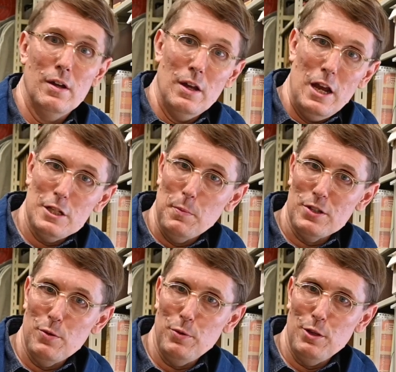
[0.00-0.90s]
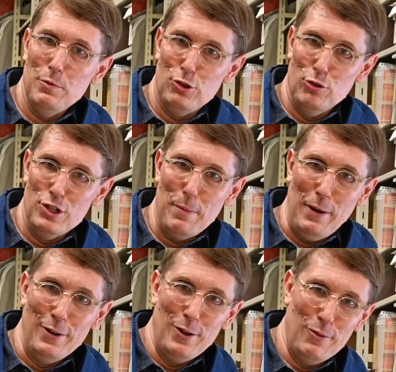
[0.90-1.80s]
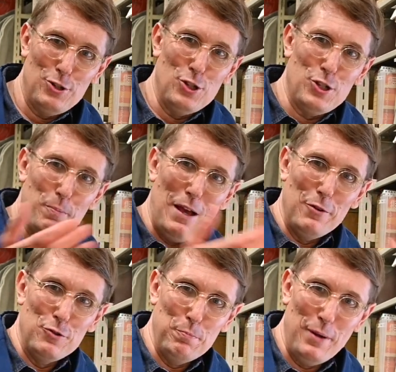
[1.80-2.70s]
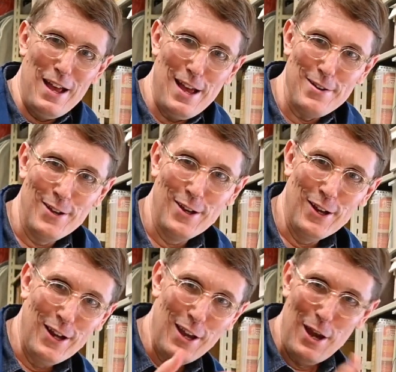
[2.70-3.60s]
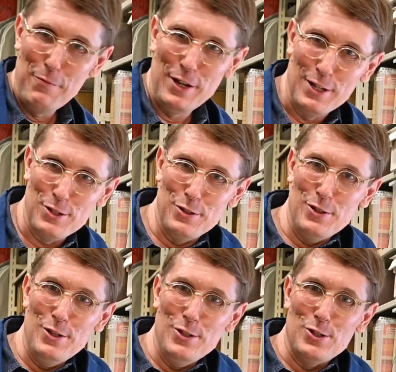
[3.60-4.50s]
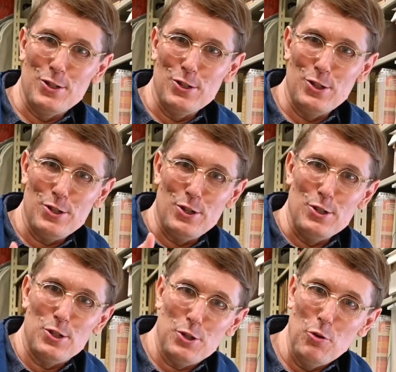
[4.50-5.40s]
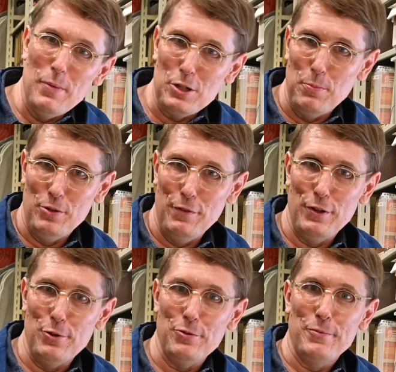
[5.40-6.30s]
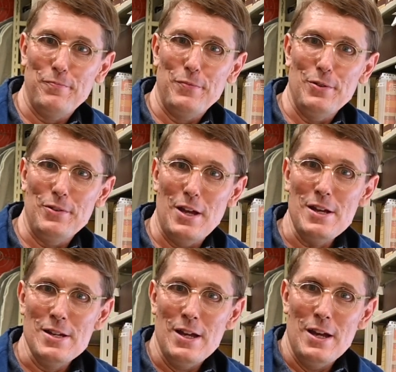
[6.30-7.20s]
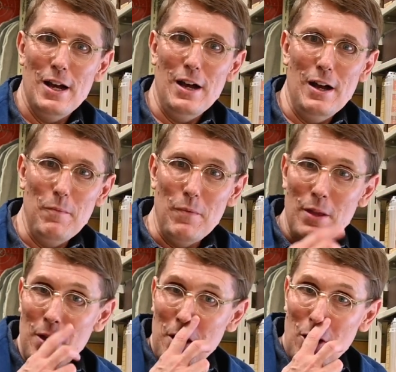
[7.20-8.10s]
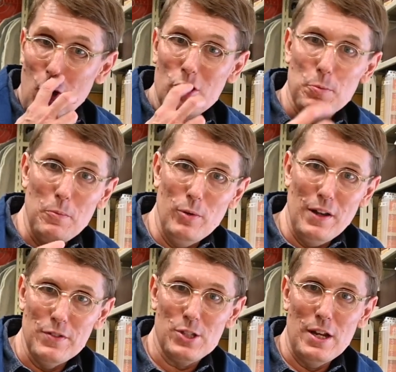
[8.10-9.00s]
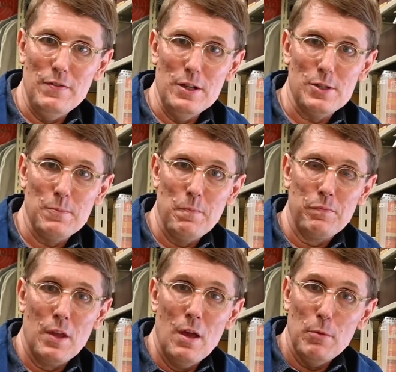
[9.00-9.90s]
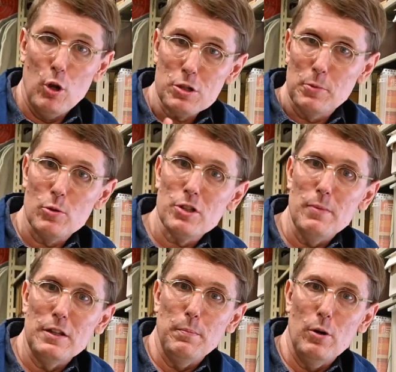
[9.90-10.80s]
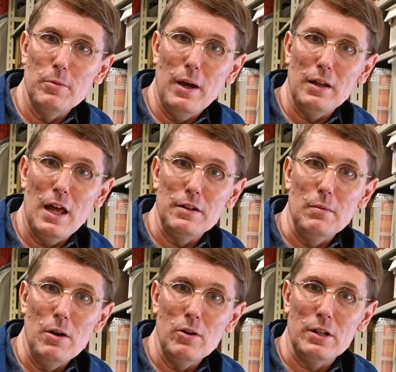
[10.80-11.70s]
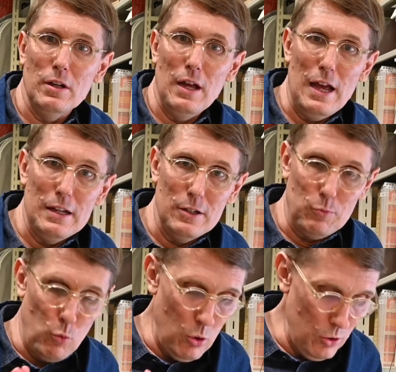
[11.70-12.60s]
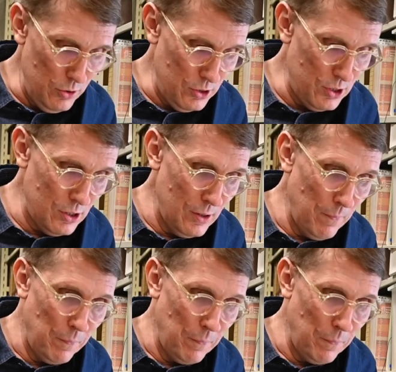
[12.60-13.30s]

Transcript: Hence my sympathy with Junjapa. Once you step out of Japan, everything is just so much more difficult. Okay? Hirschman would understand this. But Hirschman also made the point about Latin America, and it was